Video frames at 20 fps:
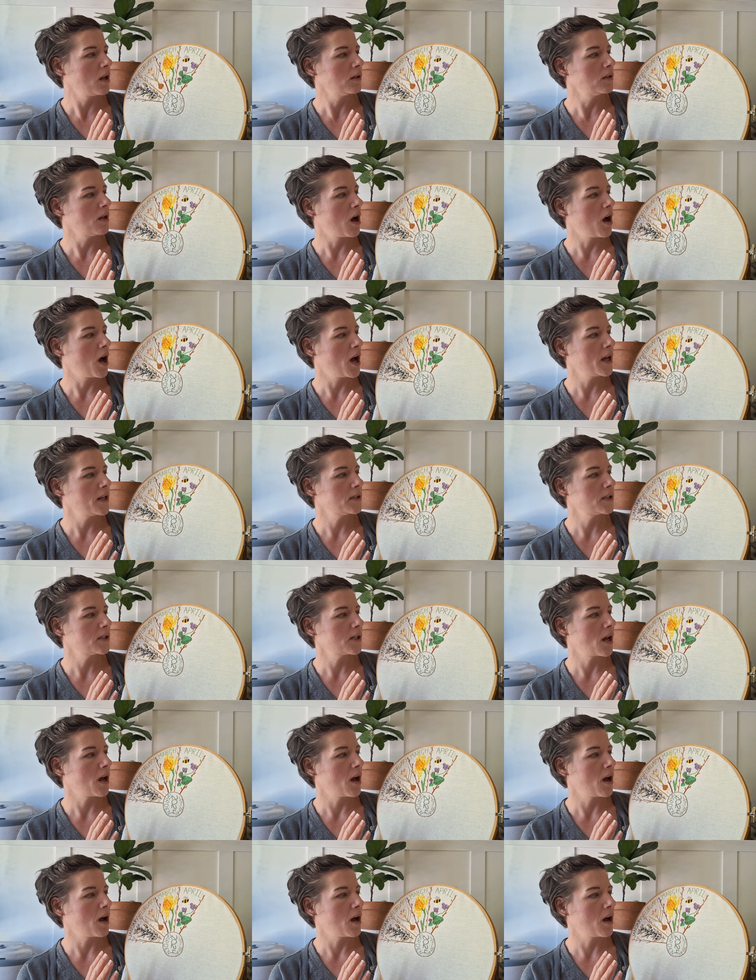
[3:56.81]
lot.
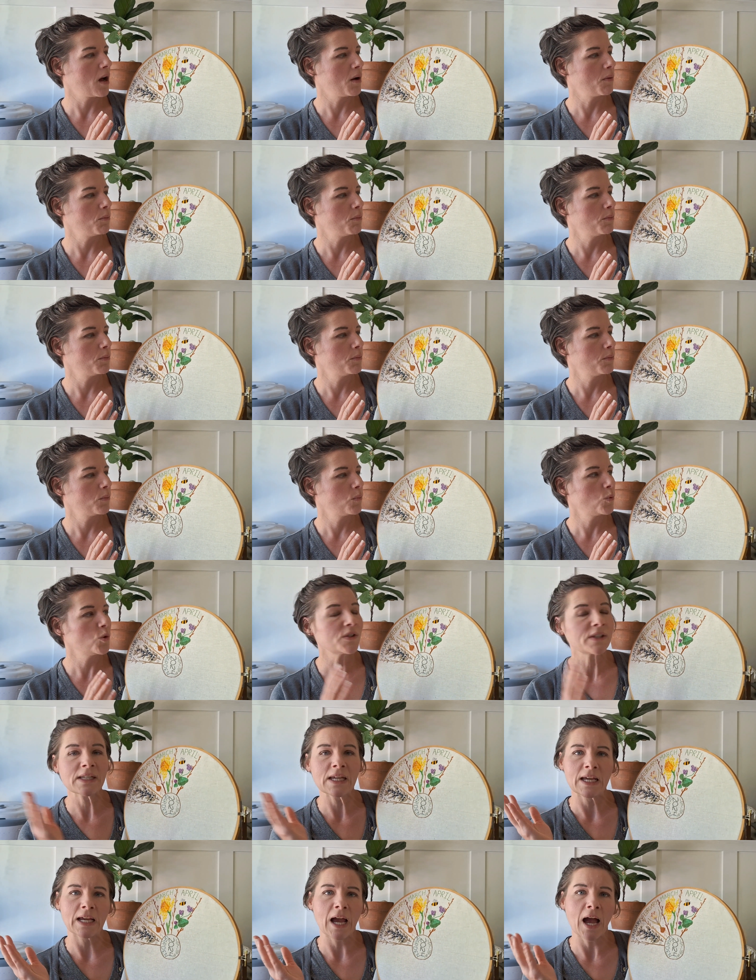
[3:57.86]
We'll
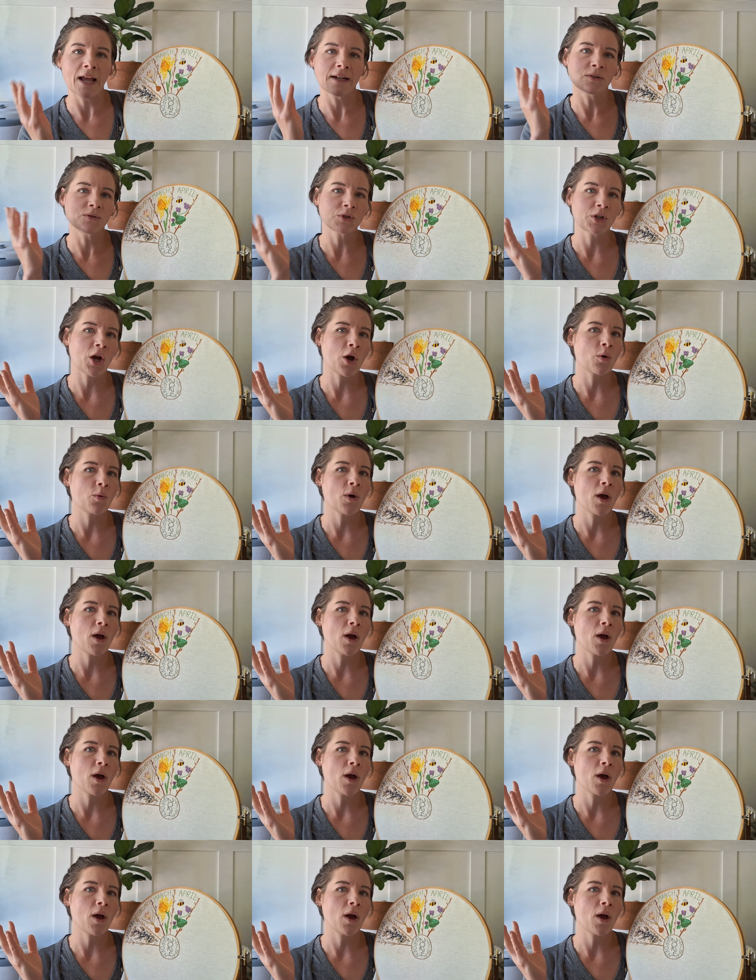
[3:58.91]
see. I don't know.